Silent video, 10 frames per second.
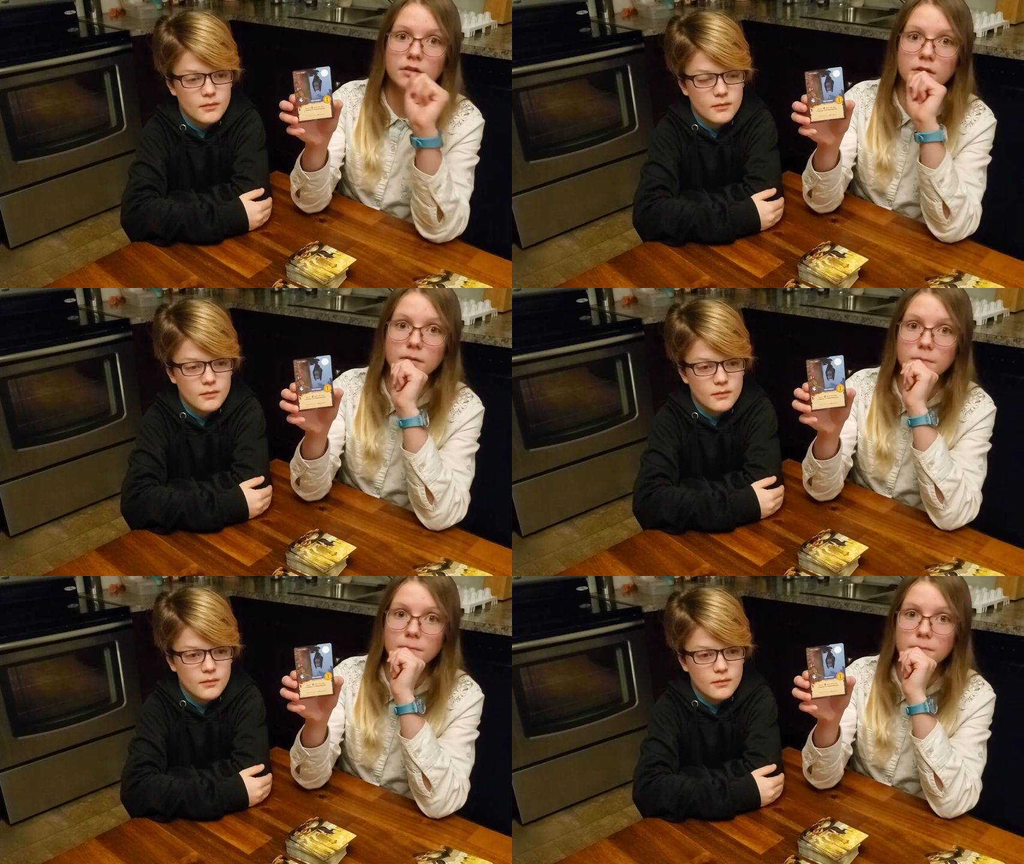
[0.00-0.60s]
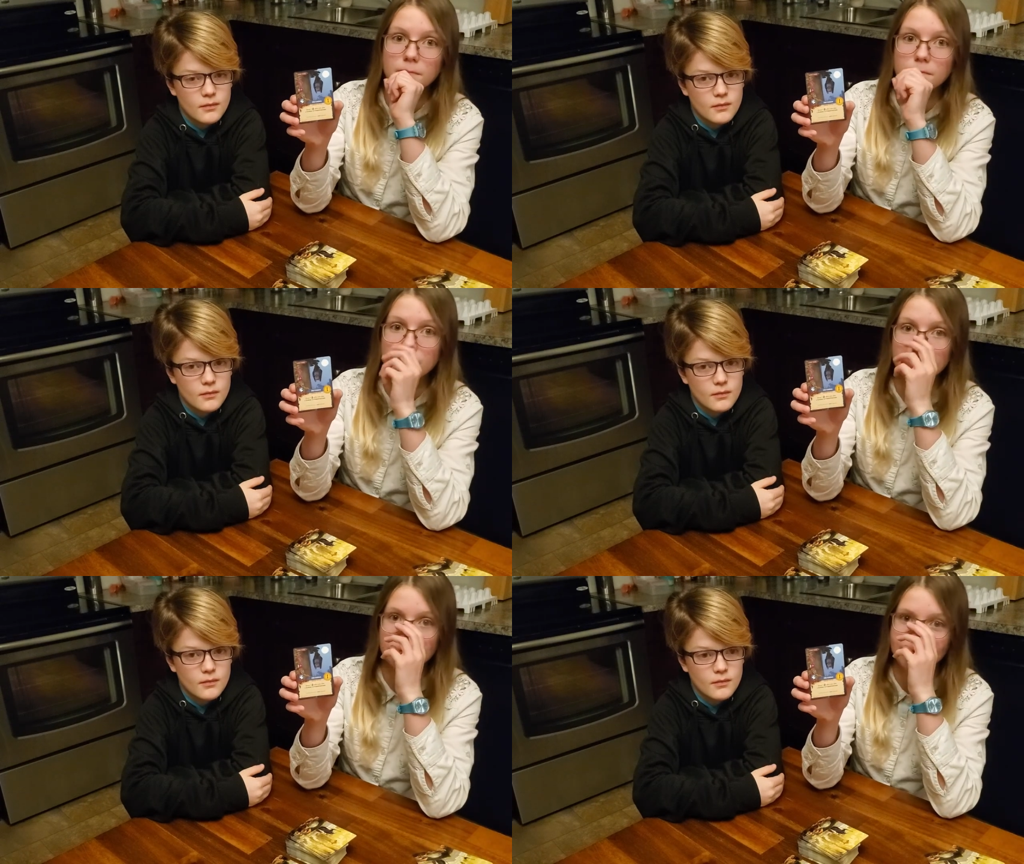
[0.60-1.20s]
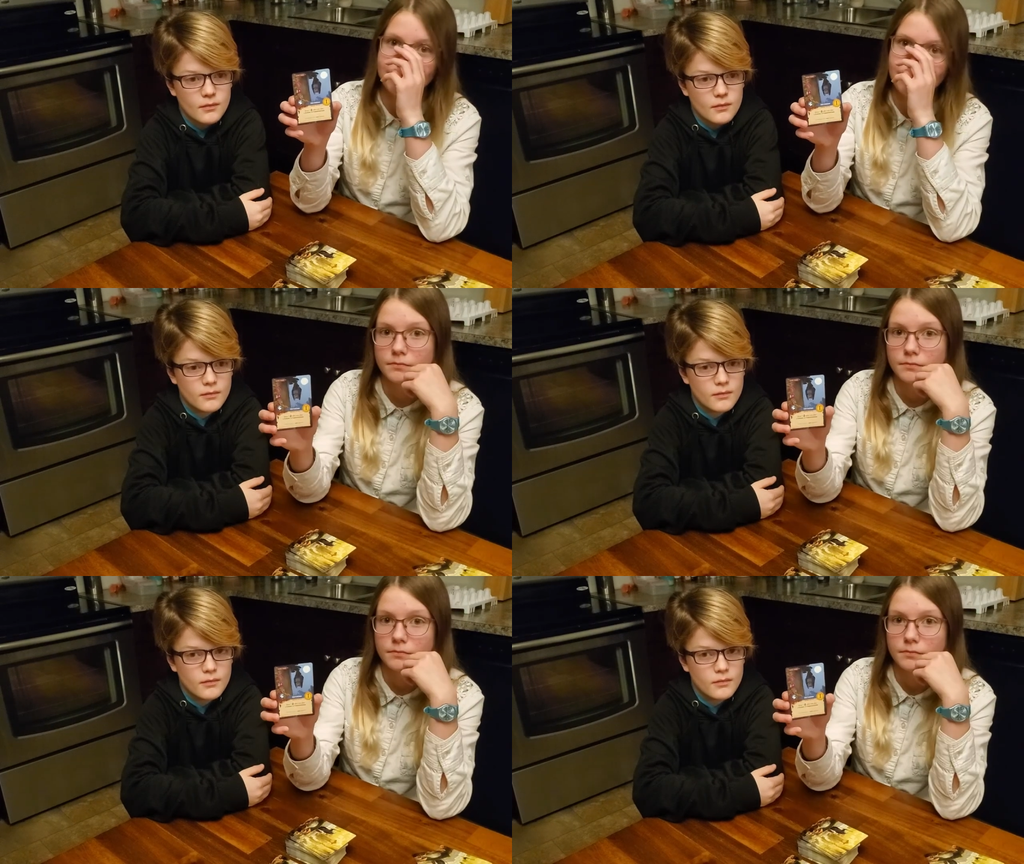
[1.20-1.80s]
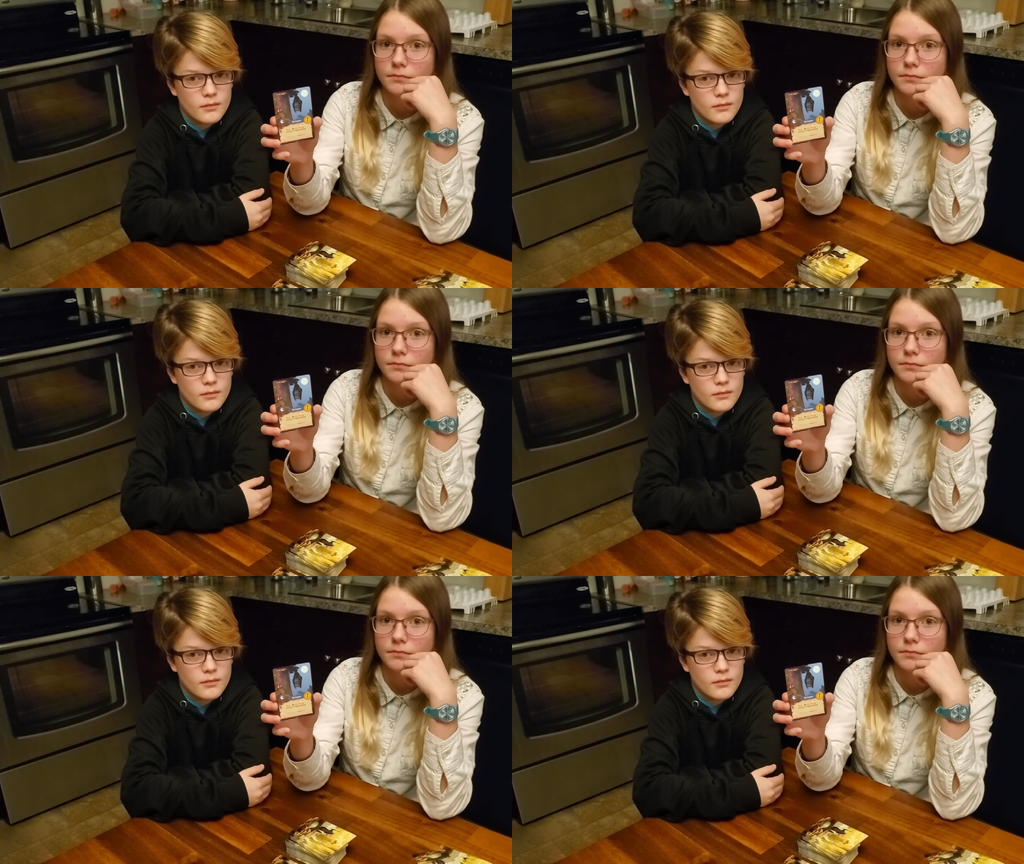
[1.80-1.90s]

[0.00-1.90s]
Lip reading: No one is speaking in this clip.